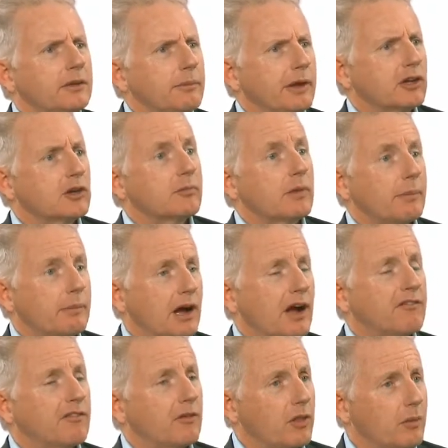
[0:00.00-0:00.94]
bedroom
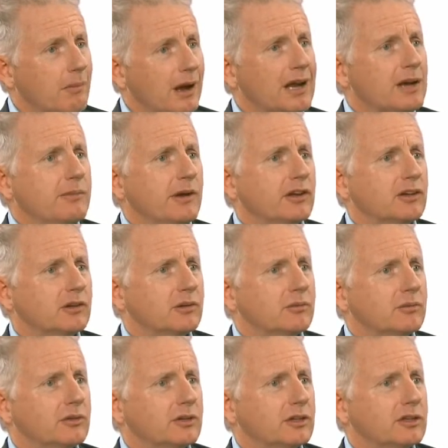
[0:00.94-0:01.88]
apart from the main
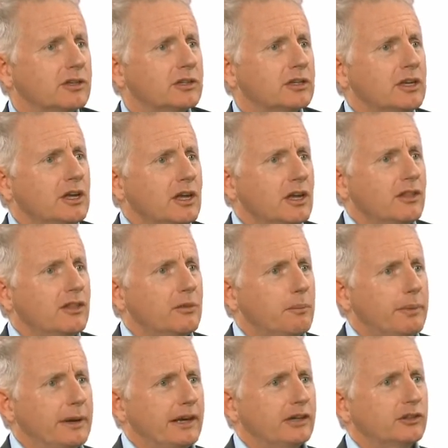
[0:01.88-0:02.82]
bedroom, the
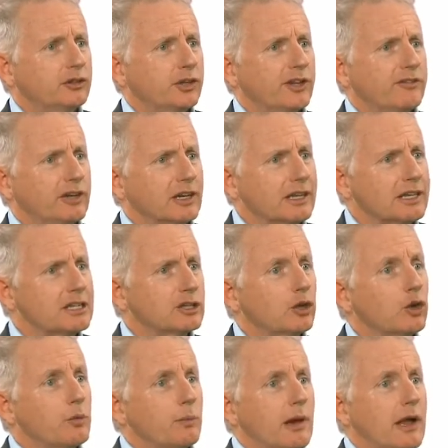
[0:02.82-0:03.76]
bed should have at least
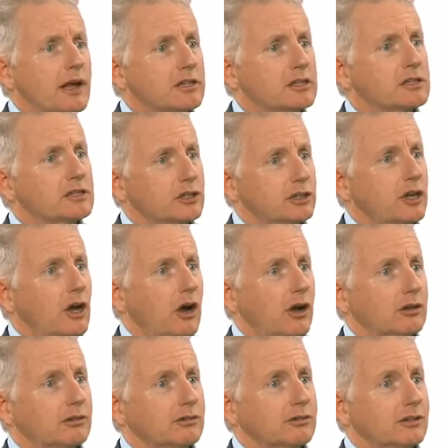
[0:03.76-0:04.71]
2 places to
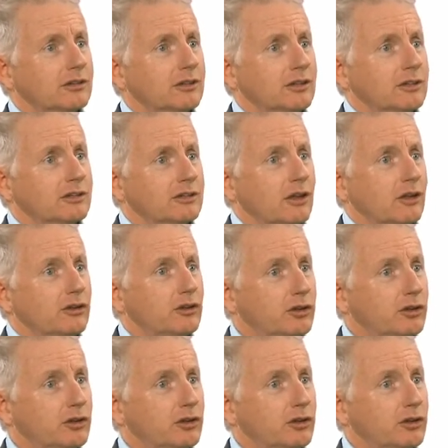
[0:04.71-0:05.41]
go, so you